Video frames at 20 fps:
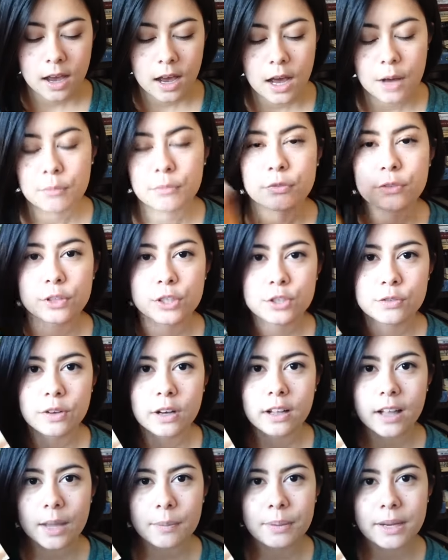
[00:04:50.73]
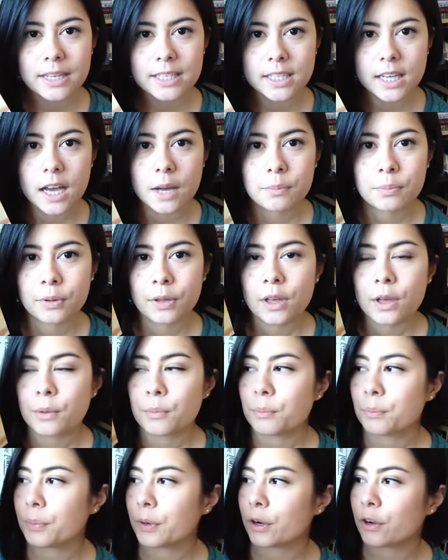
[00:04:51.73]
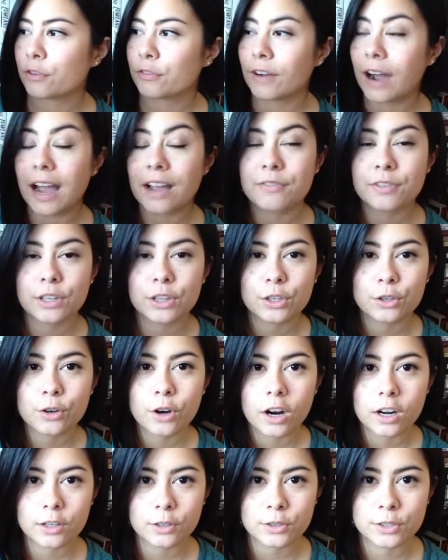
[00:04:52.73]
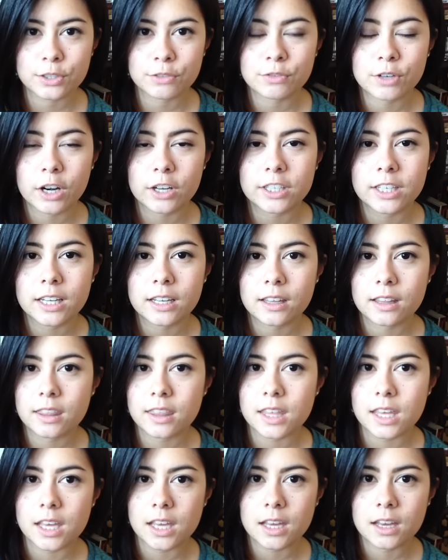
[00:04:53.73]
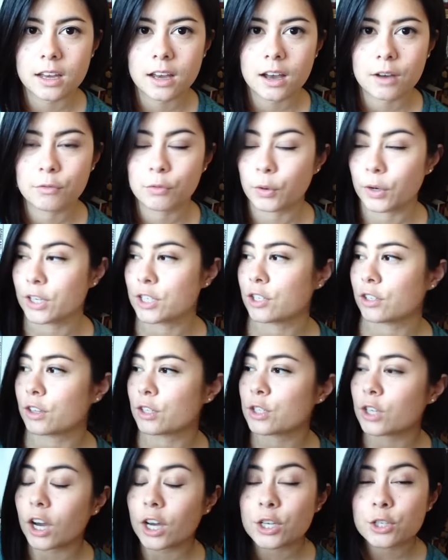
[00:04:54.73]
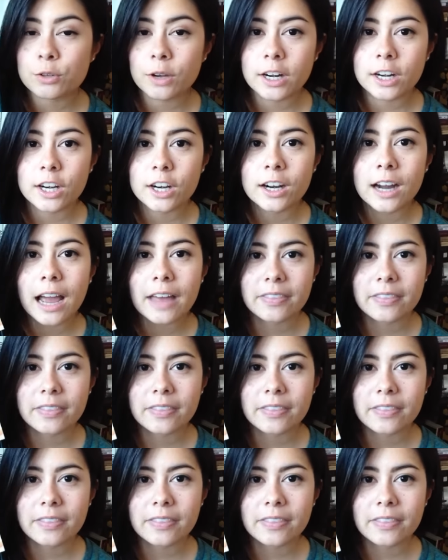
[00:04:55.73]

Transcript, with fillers: Um, first of all, I picked up book five in the Chronicles of Narnia, The Voyage of the Dawn Treader,